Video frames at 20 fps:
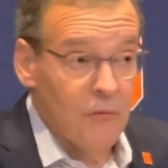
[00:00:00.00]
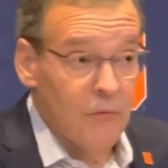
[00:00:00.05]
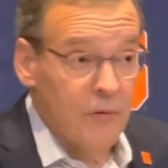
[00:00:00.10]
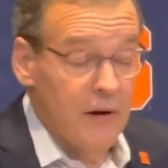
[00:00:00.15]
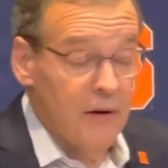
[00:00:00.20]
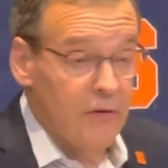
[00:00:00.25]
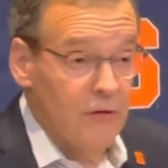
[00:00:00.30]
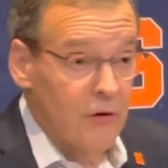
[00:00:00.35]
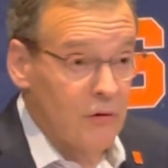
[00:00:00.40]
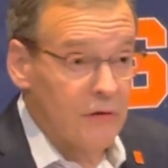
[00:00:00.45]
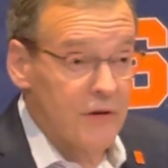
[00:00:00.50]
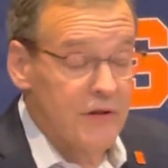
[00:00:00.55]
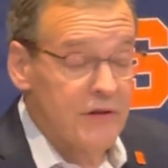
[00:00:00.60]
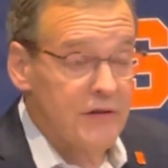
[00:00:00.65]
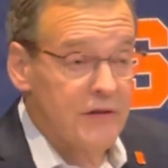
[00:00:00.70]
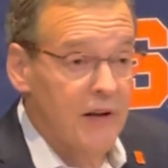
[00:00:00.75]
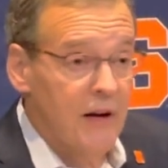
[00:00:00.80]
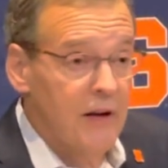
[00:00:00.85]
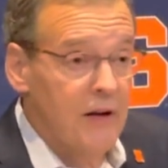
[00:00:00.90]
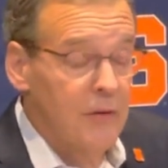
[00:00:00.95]
We have the early
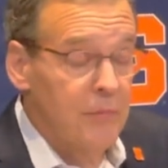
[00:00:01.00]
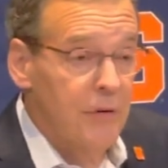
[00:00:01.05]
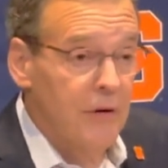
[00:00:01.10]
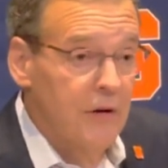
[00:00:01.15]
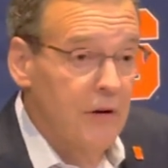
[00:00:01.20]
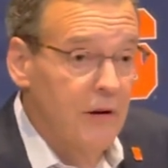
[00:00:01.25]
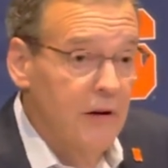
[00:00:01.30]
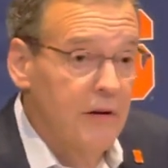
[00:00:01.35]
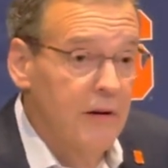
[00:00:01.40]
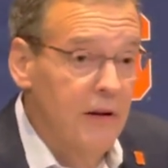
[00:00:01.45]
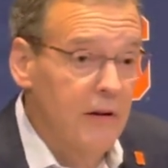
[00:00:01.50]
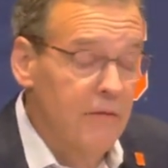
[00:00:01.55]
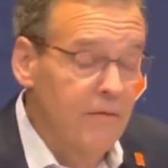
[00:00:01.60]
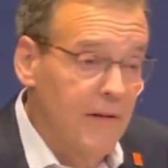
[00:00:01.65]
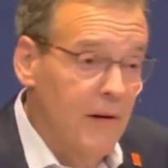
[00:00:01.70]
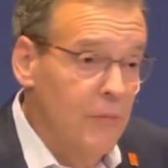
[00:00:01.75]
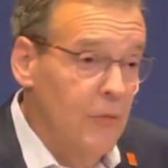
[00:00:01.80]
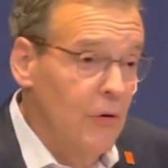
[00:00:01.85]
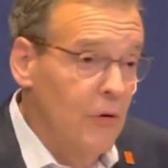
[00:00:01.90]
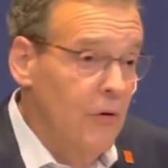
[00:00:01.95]
signing period in
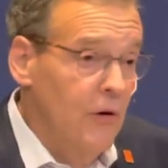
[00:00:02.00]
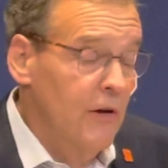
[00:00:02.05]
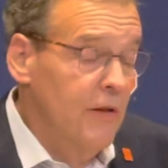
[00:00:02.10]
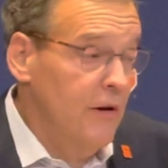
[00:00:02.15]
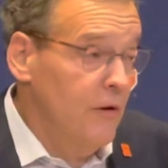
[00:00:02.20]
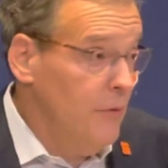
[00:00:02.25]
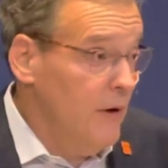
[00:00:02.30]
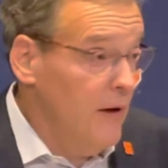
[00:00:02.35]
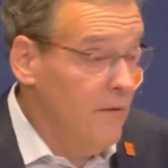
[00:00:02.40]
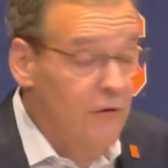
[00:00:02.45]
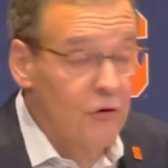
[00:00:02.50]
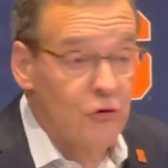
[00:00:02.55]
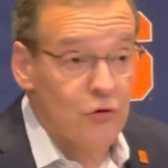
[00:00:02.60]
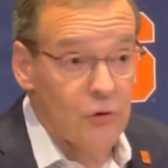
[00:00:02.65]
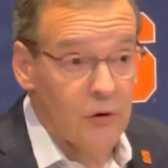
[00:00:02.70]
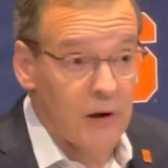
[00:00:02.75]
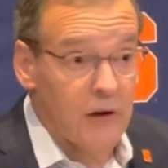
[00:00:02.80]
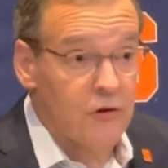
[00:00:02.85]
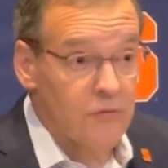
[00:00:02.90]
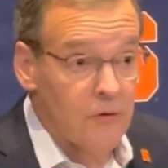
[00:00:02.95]
February, then we have the
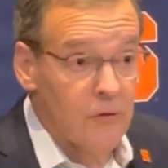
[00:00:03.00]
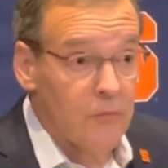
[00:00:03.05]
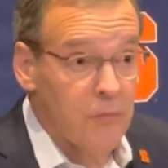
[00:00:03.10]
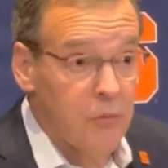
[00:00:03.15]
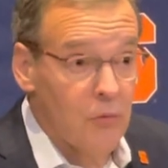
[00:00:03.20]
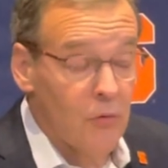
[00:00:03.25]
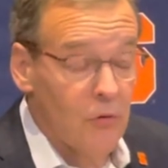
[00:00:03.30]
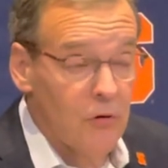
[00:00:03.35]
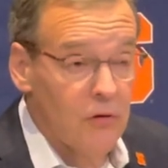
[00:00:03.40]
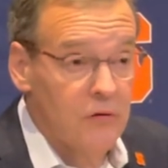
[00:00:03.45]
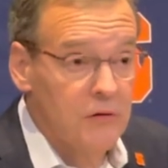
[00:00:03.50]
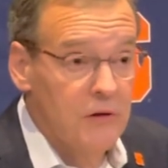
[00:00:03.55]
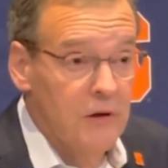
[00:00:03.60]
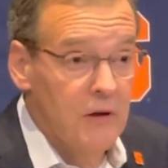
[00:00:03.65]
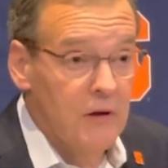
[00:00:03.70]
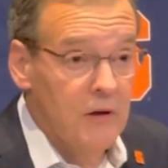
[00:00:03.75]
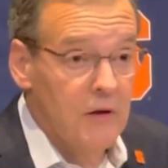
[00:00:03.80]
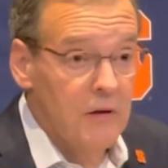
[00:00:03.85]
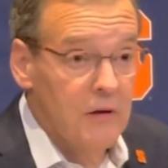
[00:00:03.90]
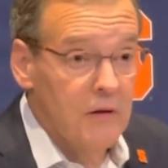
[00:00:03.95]
transfer portal,
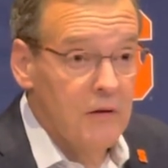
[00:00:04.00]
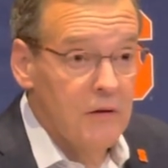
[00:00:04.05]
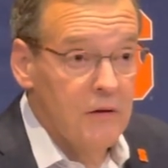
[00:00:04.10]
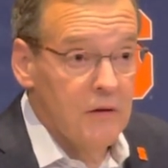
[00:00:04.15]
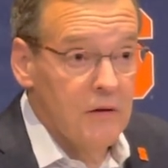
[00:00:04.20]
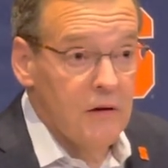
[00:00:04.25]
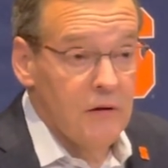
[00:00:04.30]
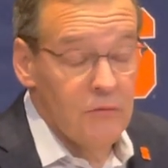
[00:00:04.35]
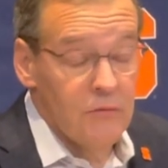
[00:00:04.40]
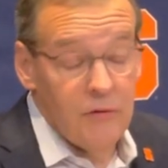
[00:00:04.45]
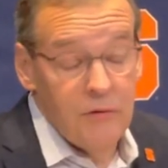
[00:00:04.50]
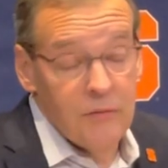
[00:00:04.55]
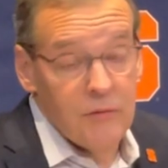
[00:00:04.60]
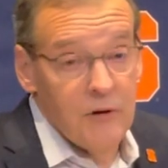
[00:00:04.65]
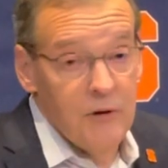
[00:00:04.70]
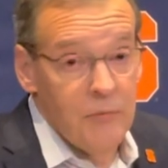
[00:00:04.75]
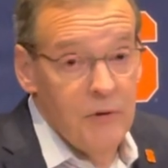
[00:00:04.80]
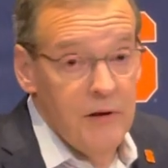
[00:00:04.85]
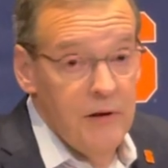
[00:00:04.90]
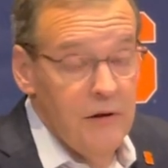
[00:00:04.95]

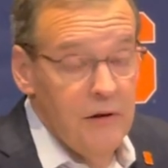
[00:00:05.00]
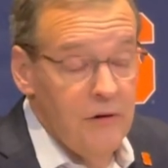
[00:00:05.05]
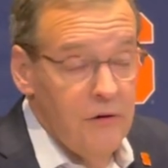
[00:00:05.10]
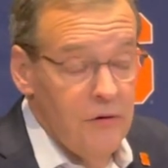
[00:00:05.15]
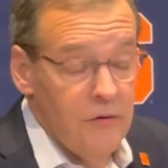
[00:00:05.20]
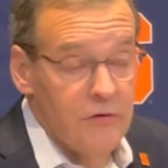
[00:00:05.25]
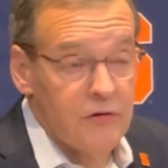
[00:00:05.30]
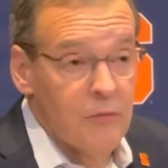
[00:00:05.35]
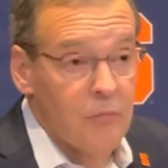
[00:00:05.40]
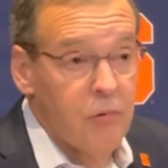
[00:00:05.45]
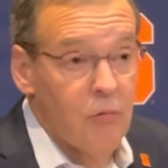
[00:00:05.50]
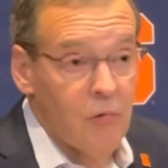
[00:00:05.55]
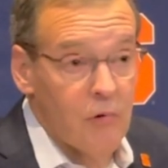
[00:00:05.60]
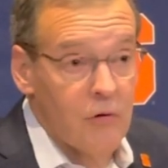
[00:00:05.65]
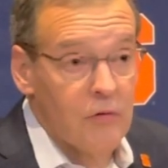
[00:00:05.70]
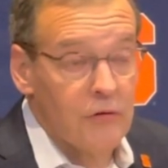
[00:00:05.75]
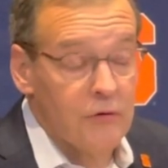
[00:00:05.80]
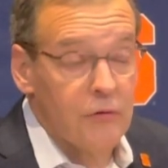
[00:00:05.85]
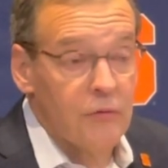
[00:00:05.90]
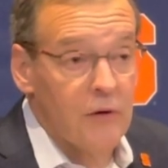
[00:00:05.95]
and we need to use the
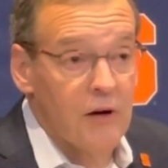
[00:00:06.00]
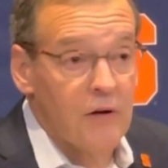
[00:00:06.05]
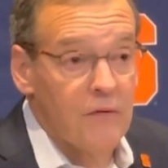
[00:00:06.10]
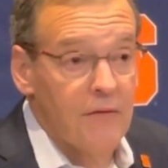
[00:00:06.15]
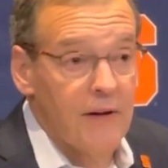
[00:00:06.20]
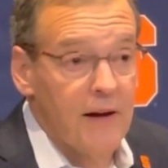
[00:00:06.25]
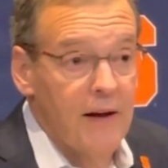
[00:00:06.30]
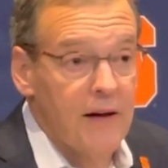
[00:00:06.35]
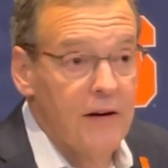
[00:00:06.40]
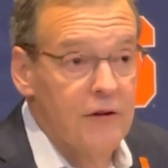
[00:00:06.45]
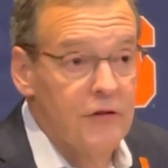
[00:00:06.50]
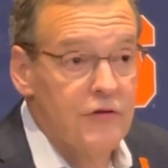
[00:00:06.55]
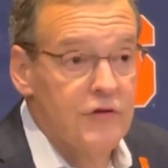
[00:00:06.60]
portal to our advantage.